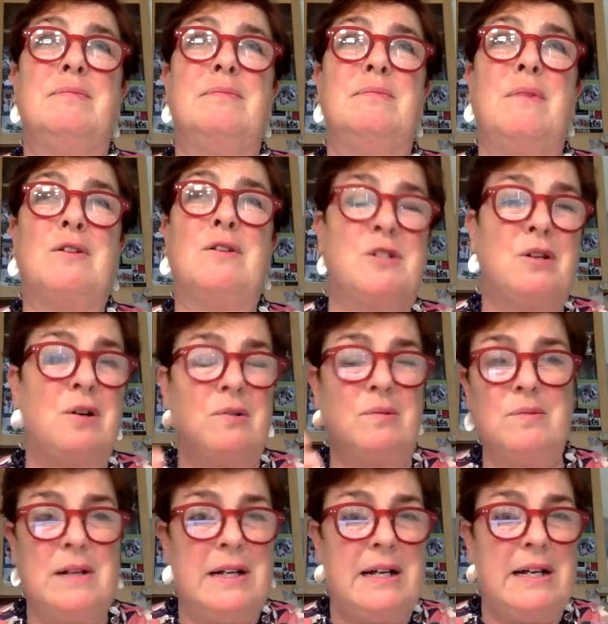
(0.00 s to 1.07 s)

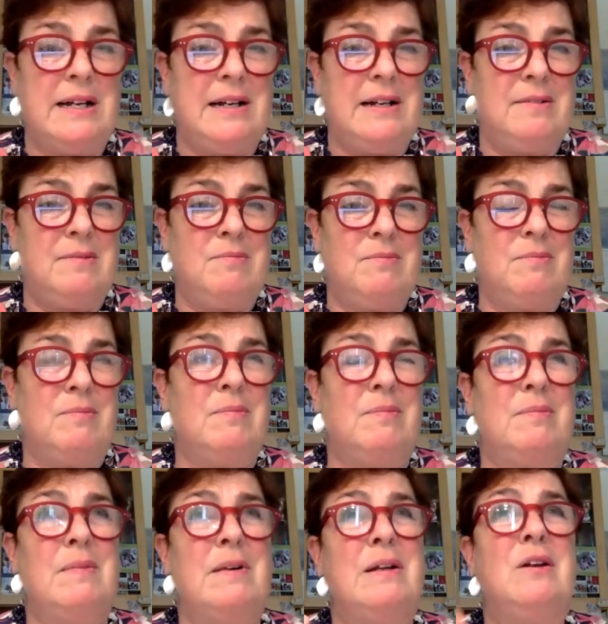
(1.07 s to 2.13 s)
also
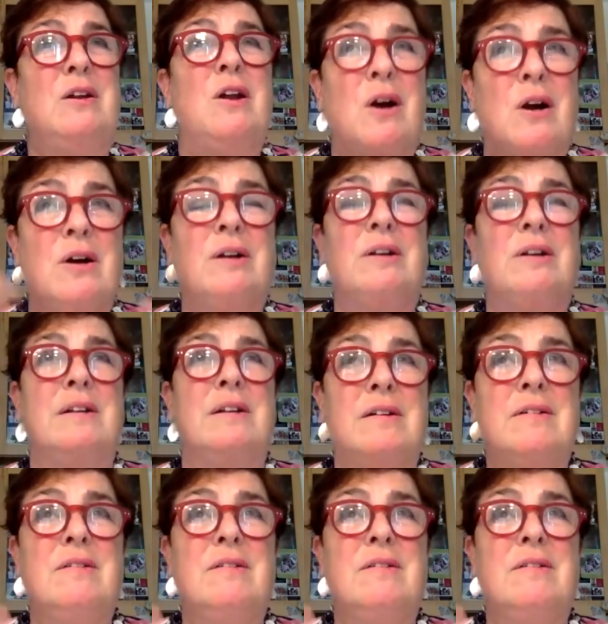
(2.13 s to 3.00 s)
learn